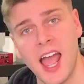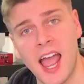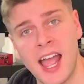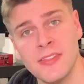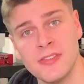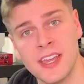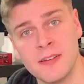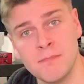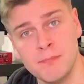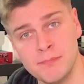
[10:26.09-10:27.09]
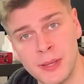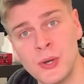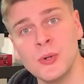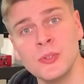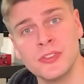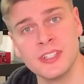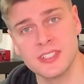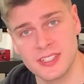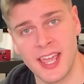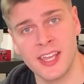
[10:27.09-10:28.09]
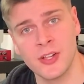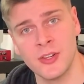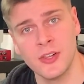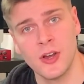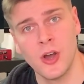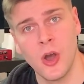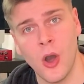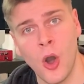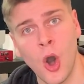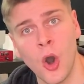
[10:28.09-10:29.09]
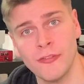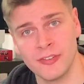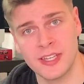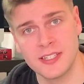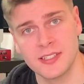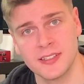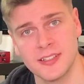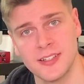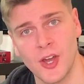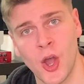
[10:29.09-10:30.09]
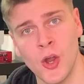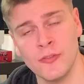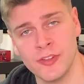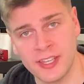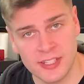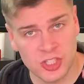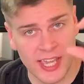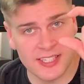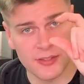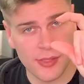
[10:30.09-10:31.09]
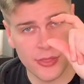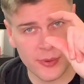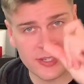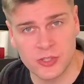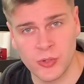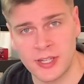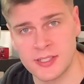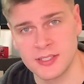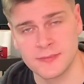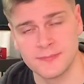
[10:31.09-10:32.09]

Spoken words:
and then build the scale off it over the adjacent 3 strings.